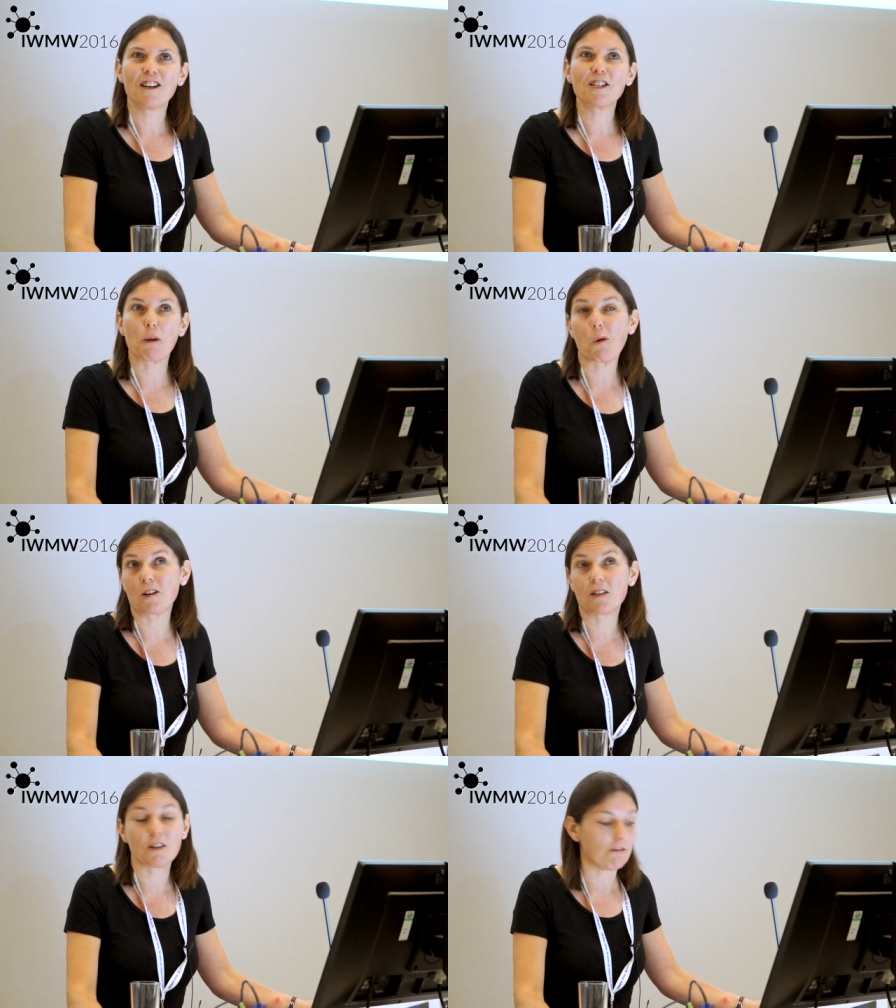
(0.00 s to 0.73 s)

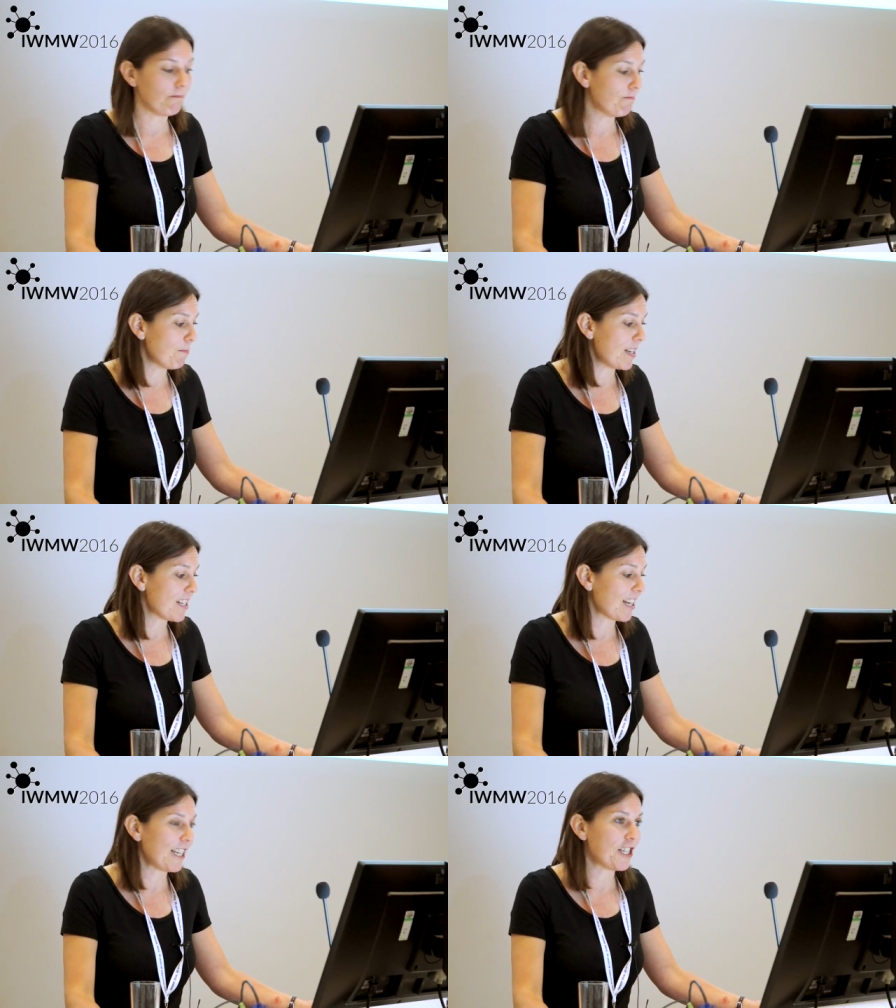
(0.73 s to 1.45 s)
someone to
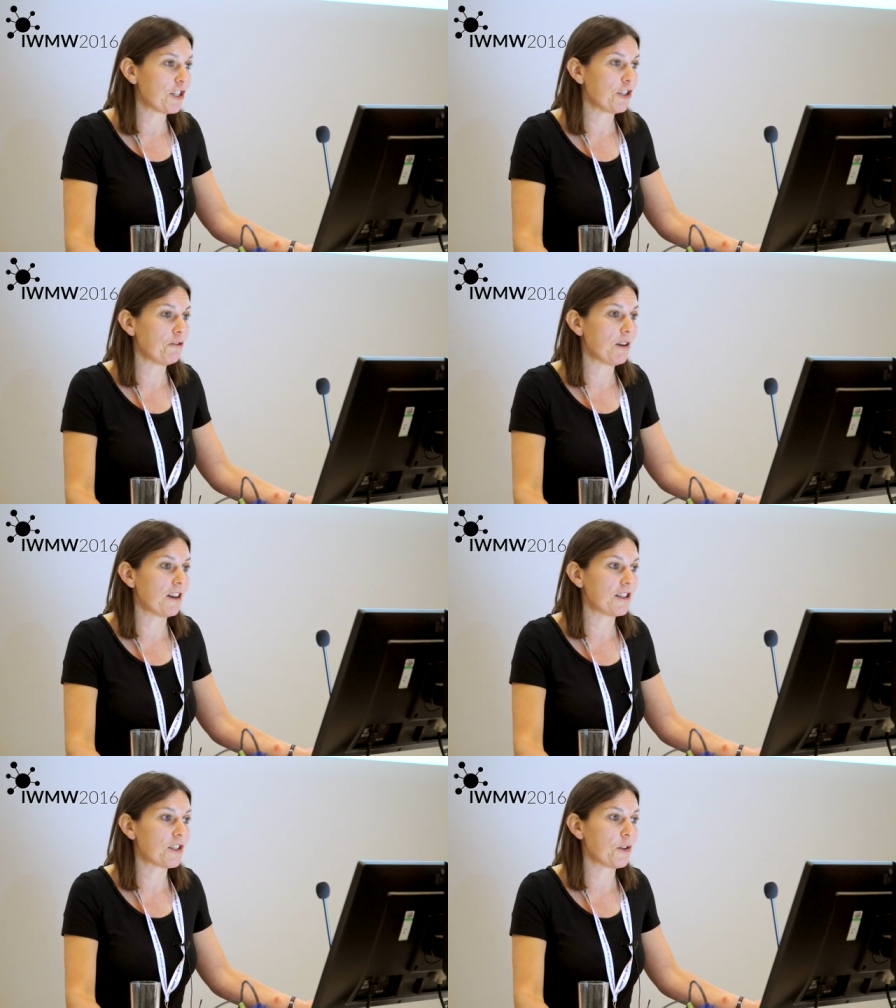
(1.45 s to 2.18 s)
basically to
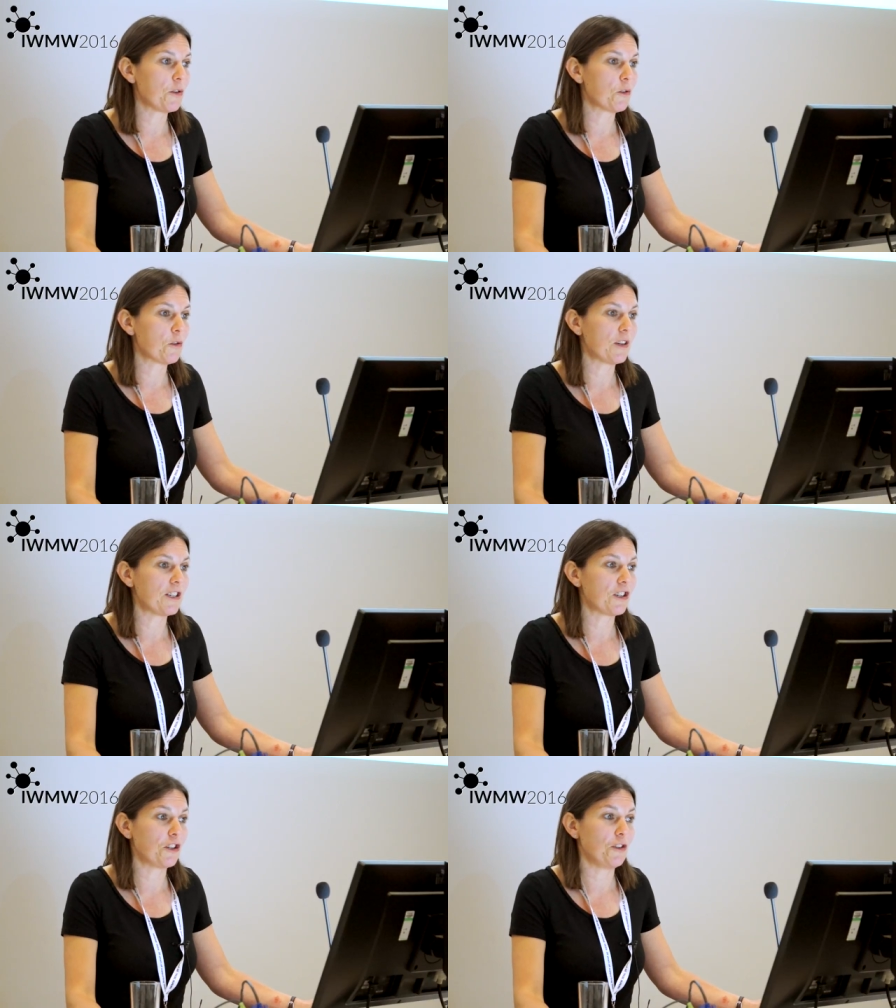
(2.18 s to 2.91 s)
uh, sue your
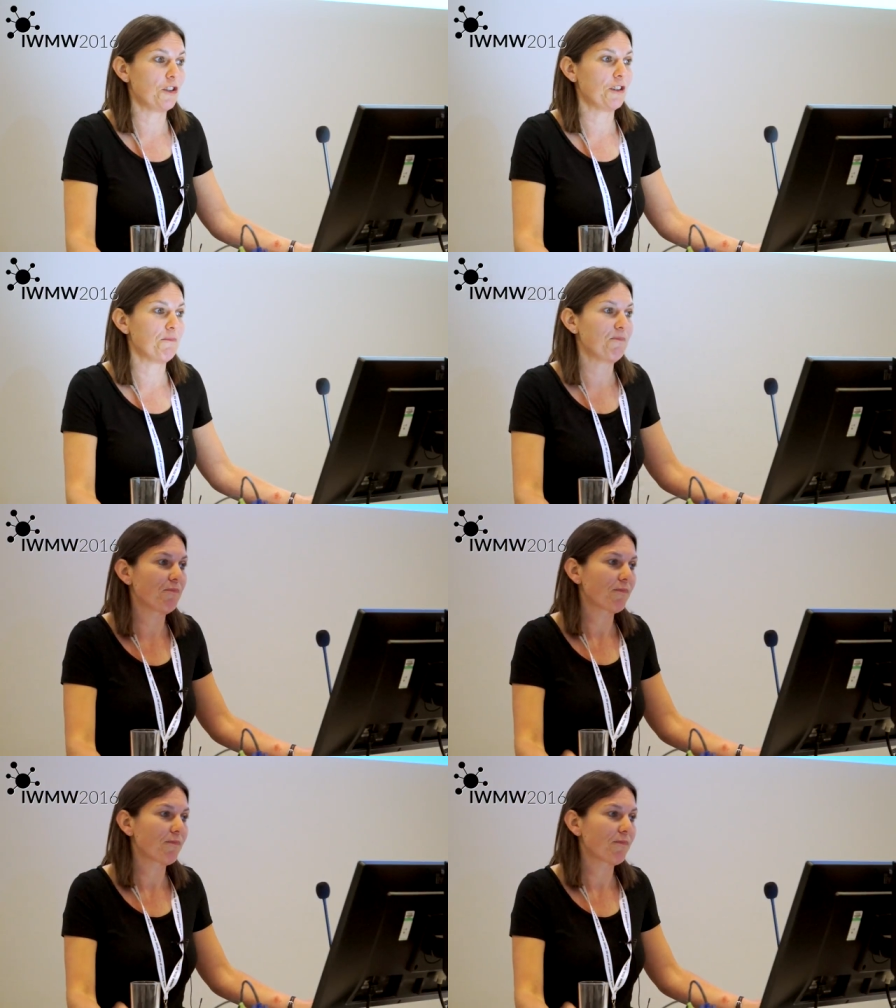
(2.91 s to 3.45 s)
institution?